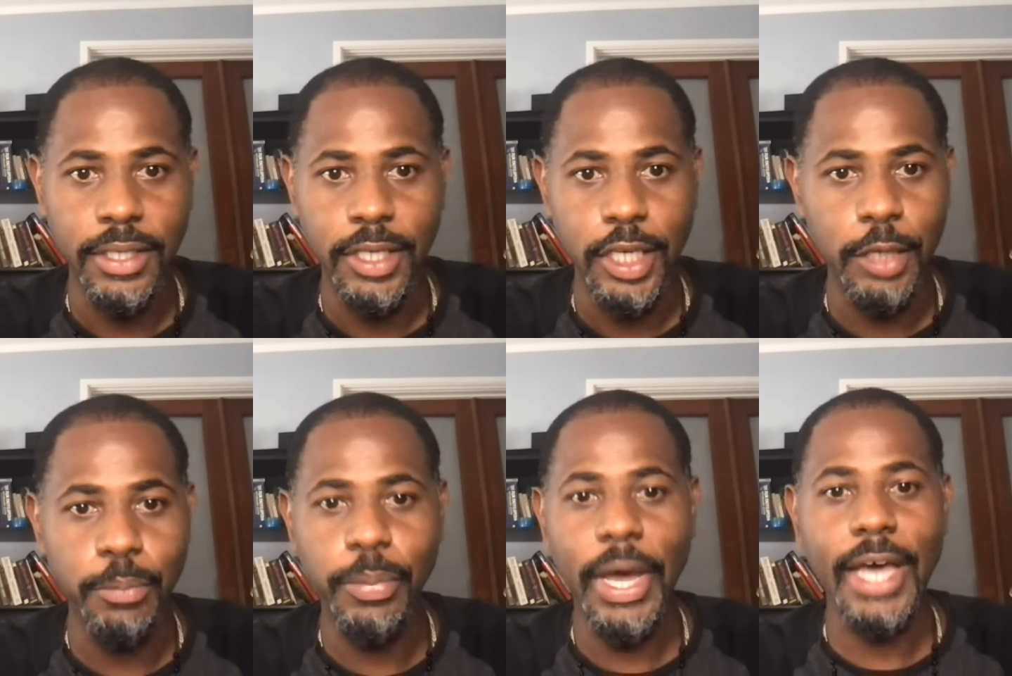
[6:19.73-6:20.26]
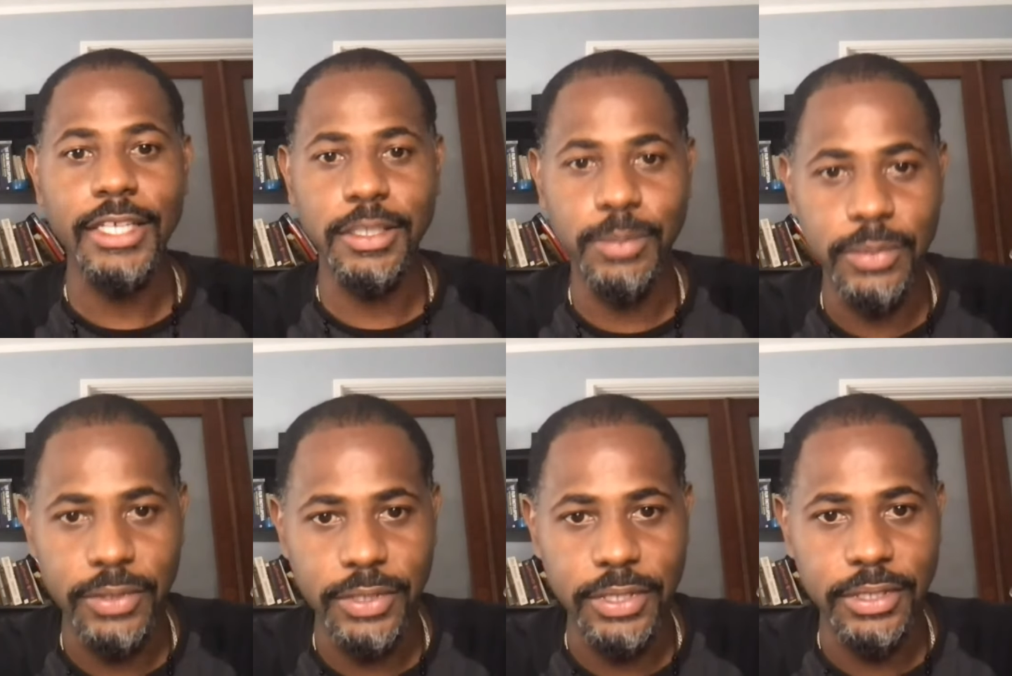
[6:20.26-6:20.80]

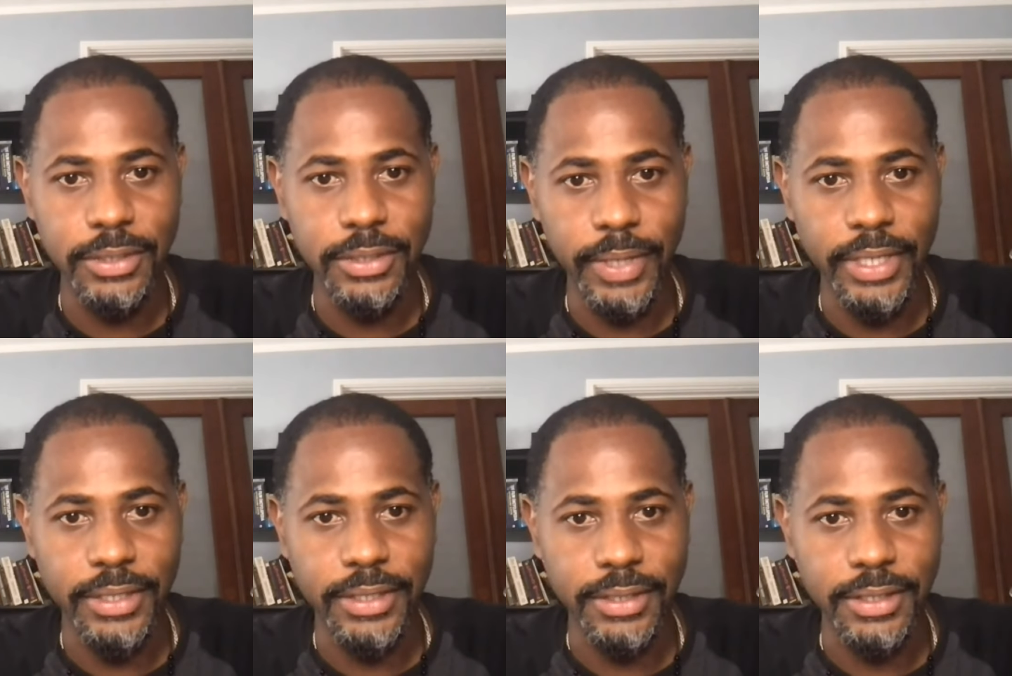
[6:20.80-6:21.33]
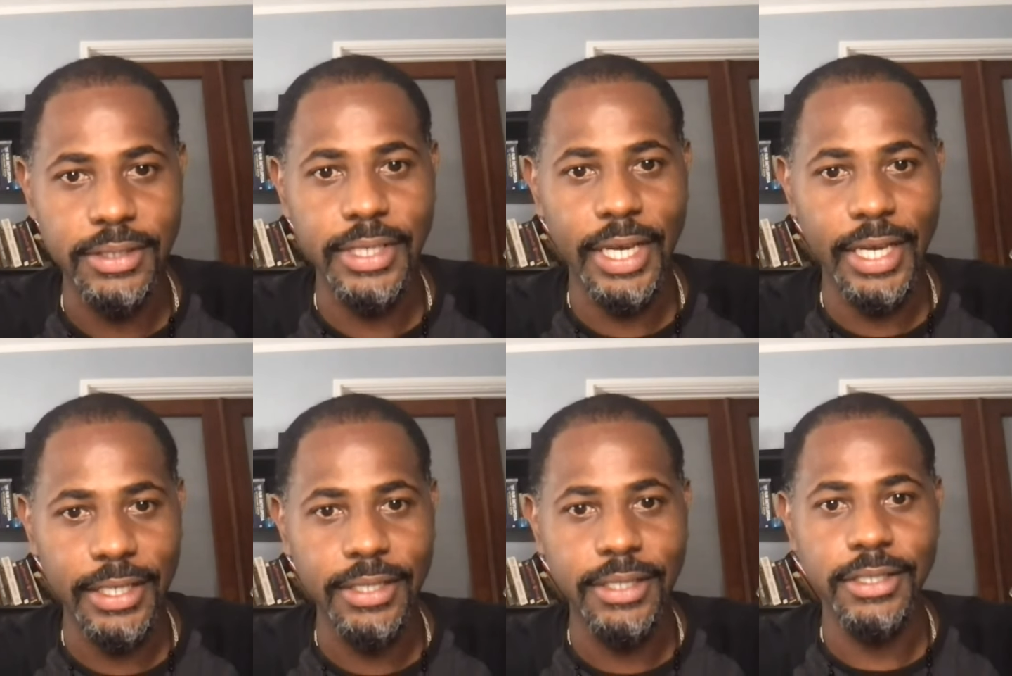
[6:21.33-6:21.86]
impossible situation, because
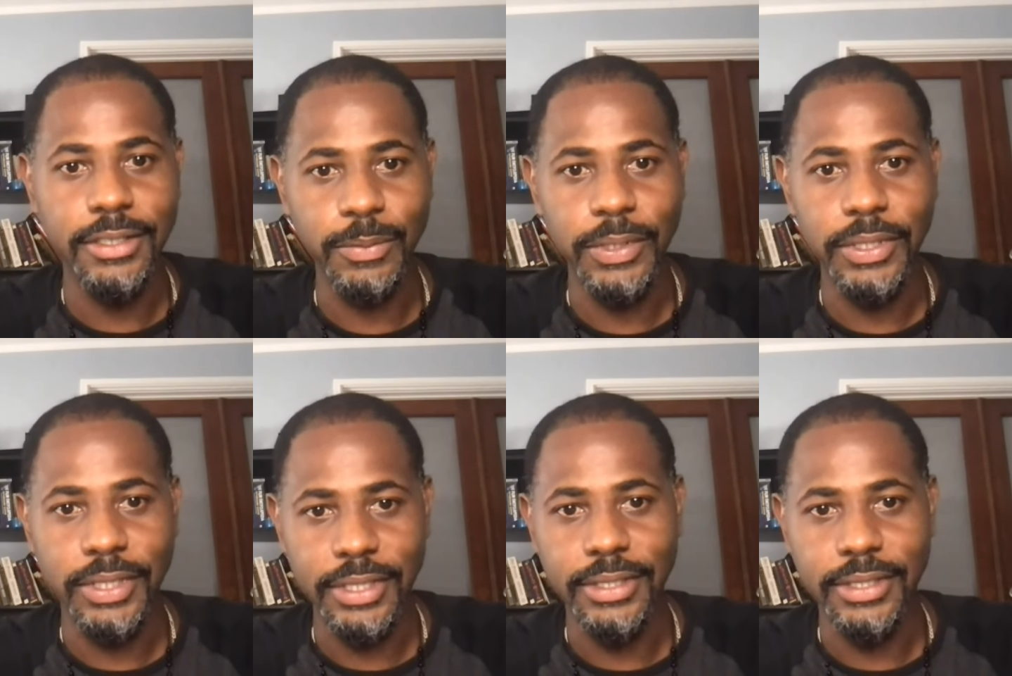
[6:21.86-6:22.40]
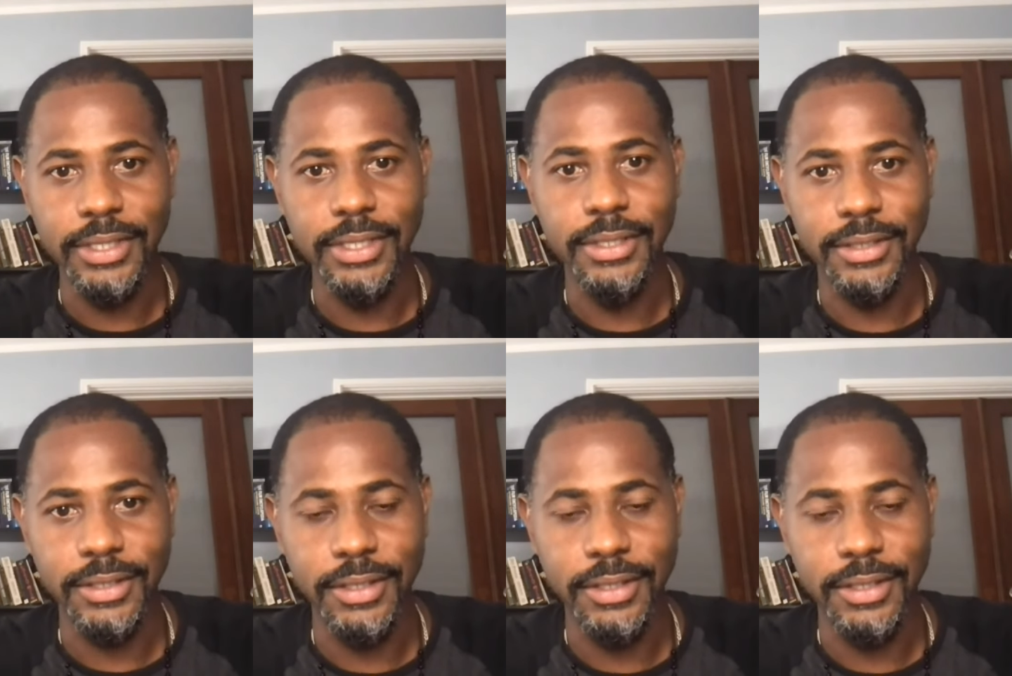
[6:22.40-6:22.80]
that is what this is.